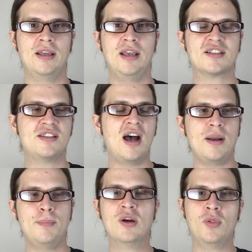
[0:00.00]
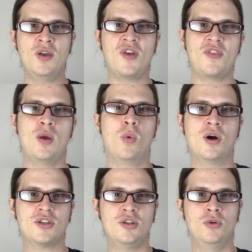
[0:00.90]
it's not merely that they
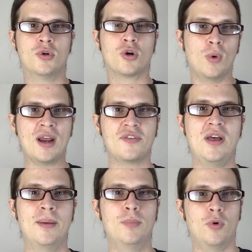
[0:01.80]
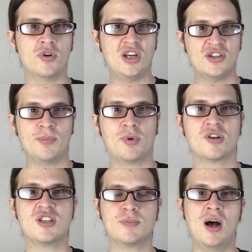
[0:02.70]
want to correct them or change that
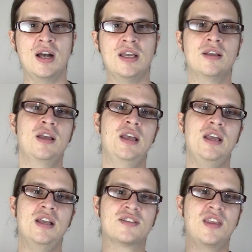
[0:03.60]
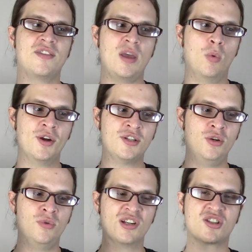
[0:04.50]
person's mind, it's that they want
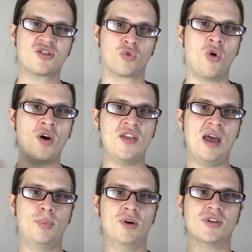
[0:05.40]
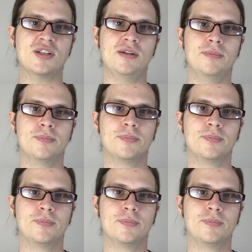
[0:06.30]
to destroy that person.